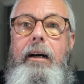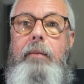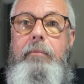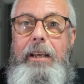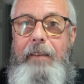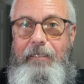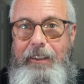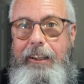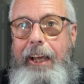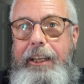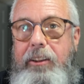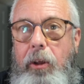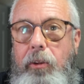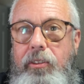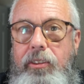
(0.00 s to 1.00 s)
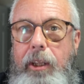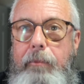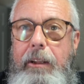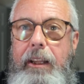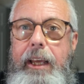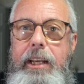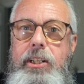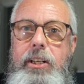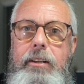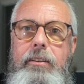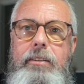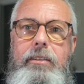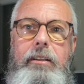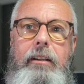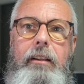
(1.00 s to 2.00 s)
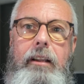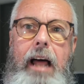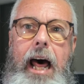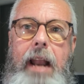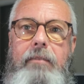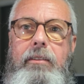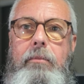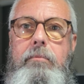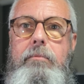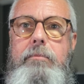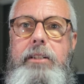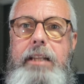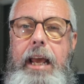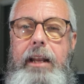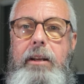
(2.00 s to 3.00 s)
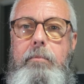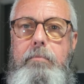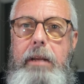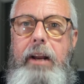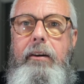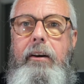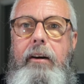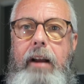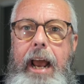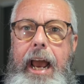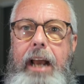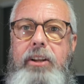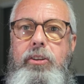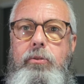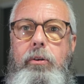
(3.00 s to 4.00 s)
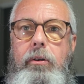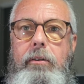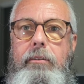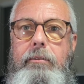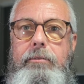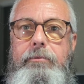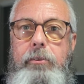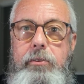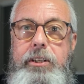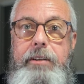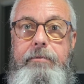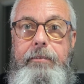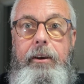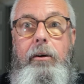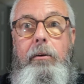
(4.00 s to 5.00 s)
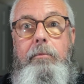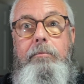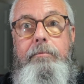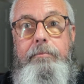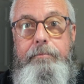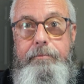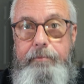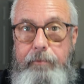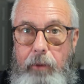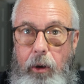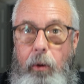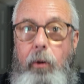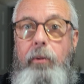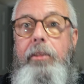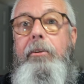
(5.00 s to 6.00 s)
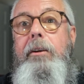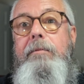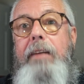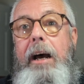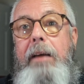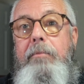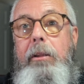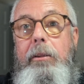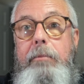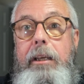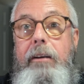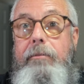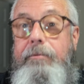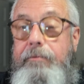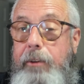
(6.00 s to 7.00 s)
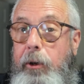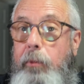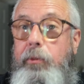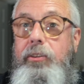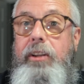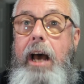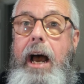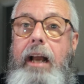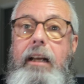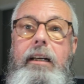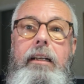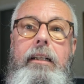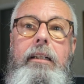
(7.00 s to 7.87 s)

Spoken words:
If you like those simulations, a lot of them tend to mirror actual Fujifilm old 35mm film stock,